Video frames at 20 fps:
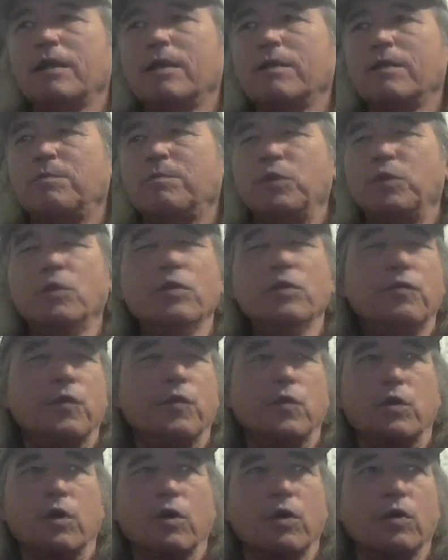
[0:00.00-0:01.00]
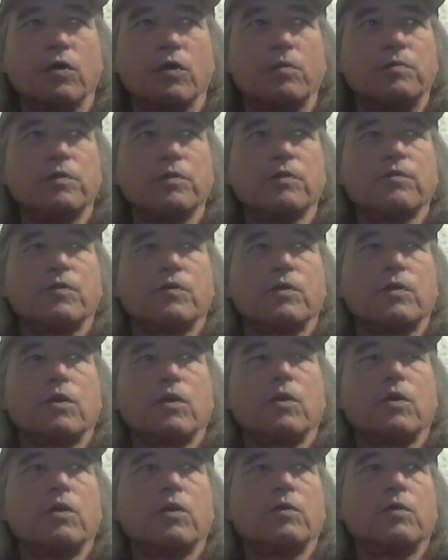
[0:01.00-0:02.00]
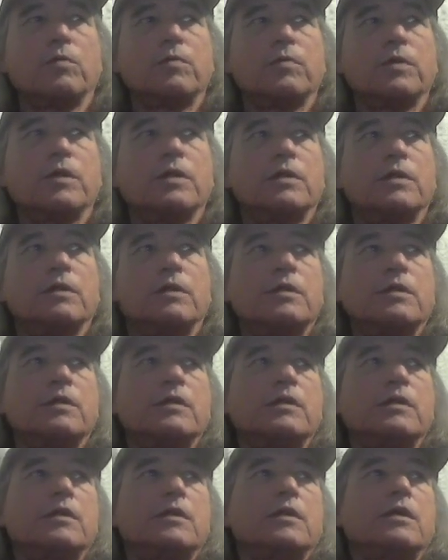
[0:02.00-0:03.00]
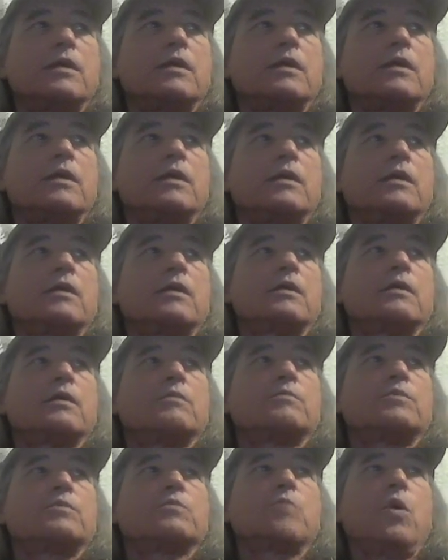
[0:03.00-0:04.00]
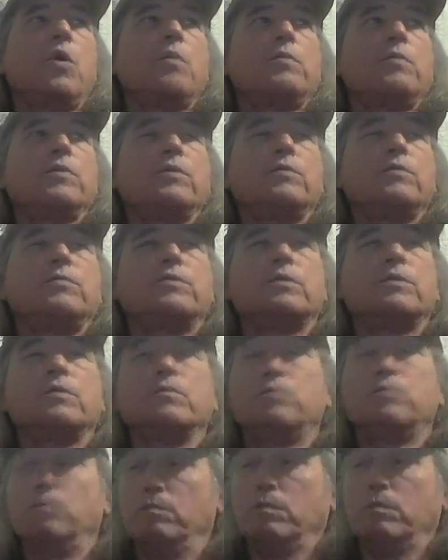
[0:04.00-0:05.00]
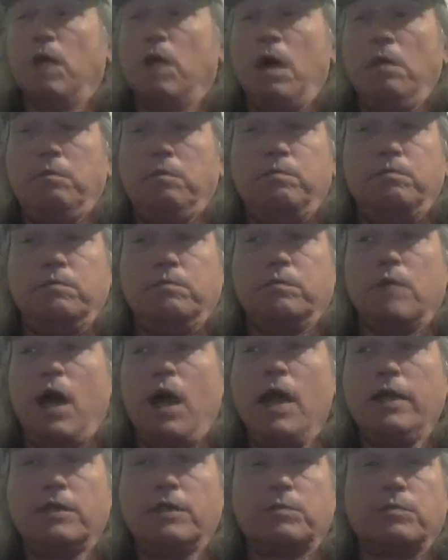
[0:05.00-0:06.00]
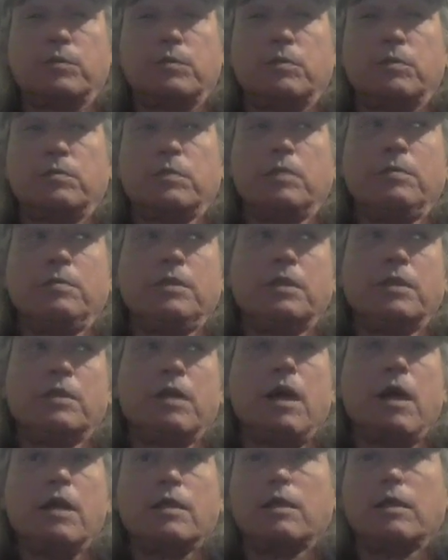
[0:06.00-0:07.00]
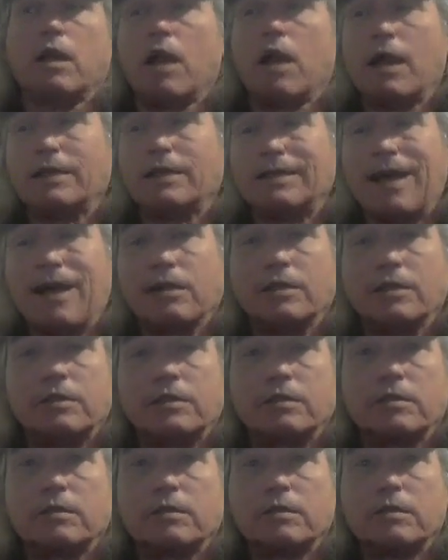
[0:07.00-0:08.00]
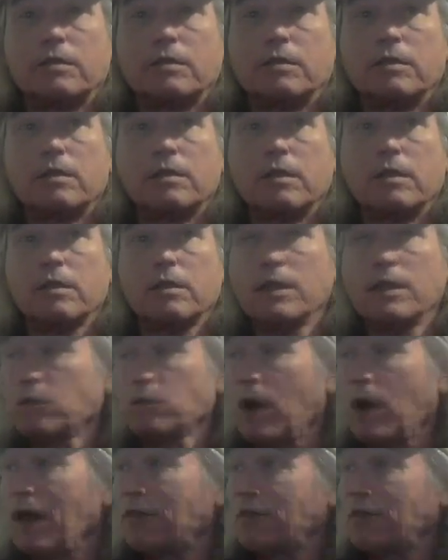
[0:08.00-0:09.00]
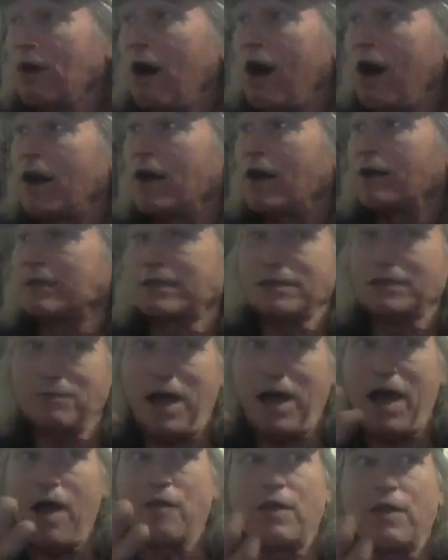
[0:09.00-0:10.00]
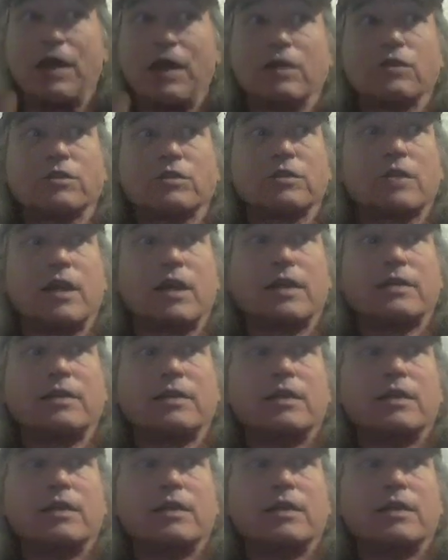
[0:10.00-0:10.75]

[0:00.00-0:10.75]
beautiful girl, but small boobs, not nice boobs. I mean, they're nice. They're like Sally's. That's what I thought. I said, "Wow, that looks like